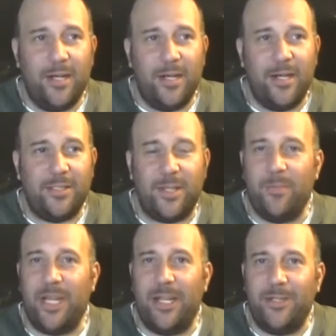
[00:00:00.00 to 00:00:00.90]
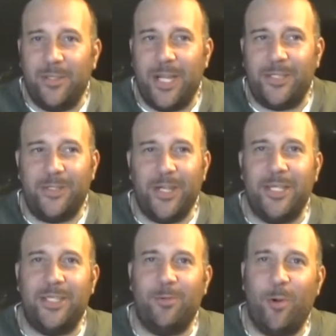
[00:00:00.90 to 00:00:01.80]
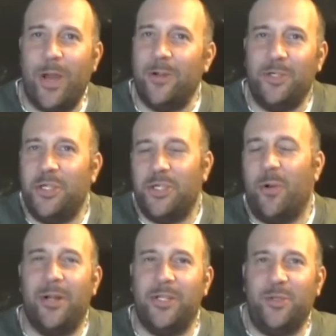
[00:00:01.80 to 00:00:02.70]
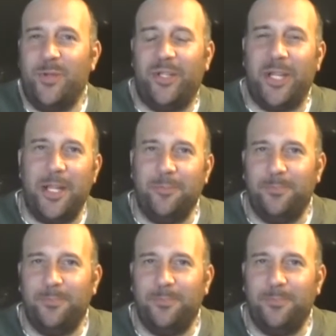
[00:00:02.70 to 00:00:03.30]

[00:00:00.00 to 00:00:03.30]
Uh, somebody yesterday said, well, why don't you just go on disability?